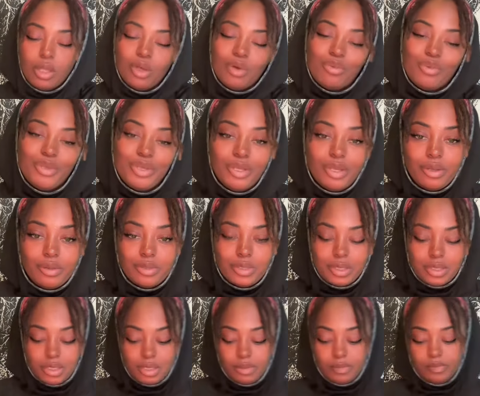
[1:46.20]
We gonna
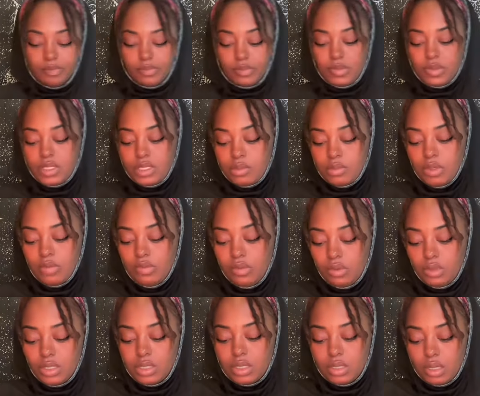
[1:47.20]
see. Some of you,
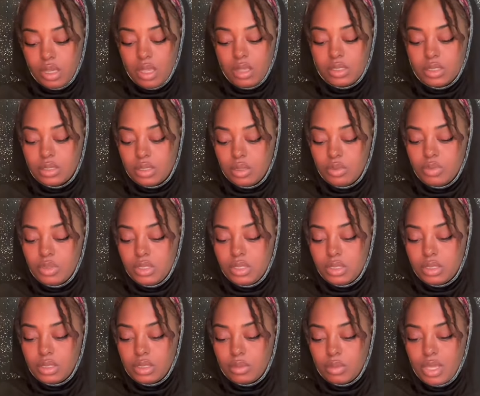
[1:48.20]
this could also be
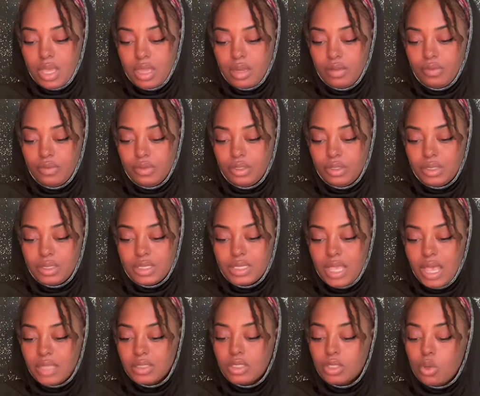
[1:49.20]
some kind of a
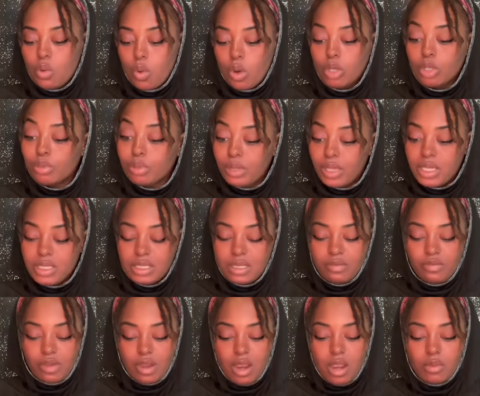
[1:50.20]
toxic workplace
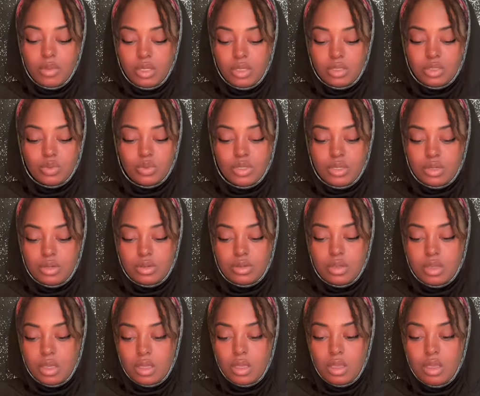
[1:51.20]
environment as well
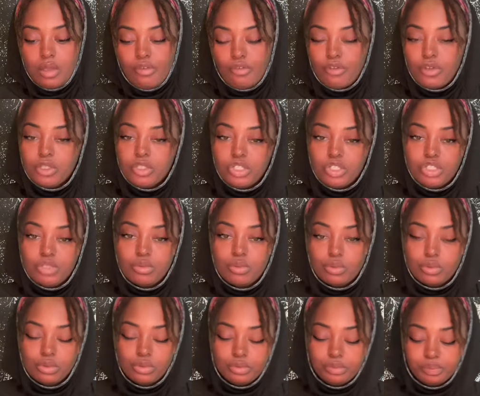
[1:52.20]
friendship
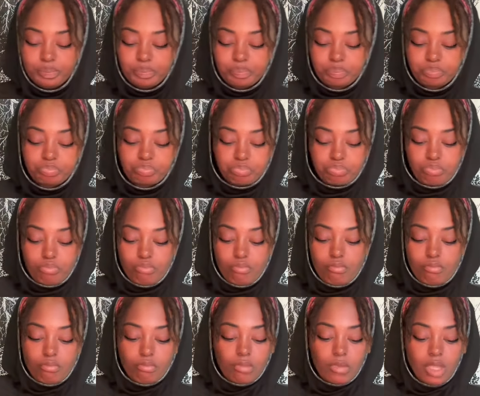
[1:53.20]
group.
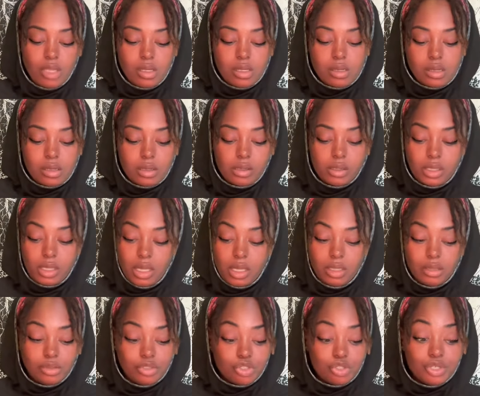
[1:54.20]
Mm, okay,
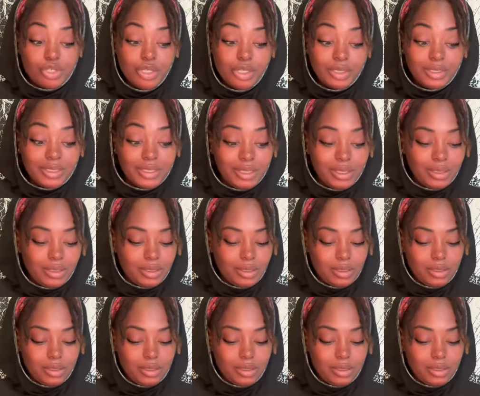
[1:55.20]
drug dealer.